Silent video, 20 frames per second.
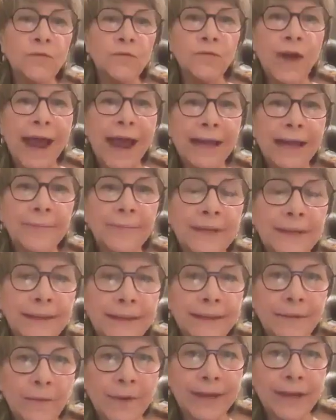fragment
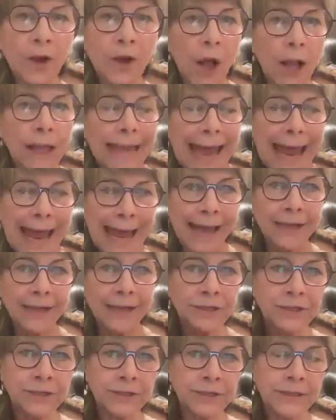that we call
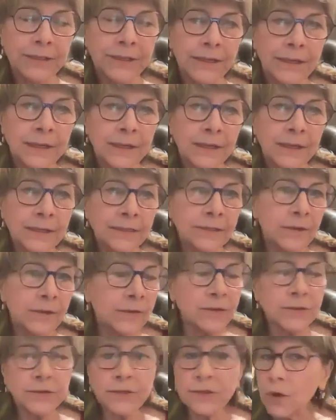ash. So
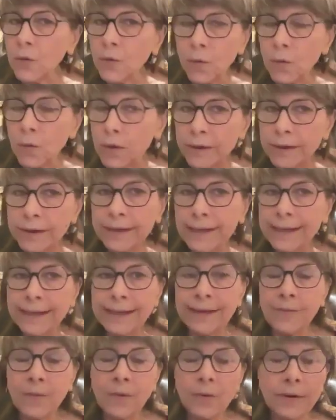there's no wood
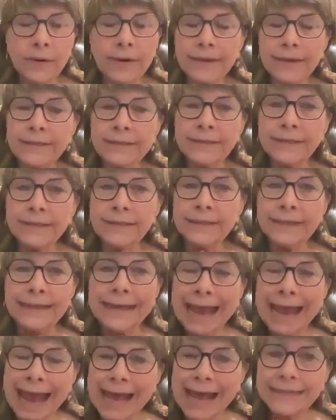anymore. It's just a
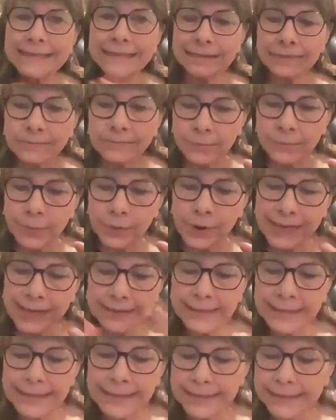gas
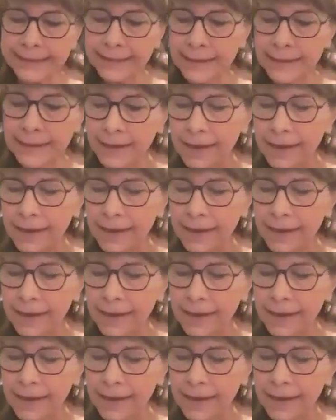process.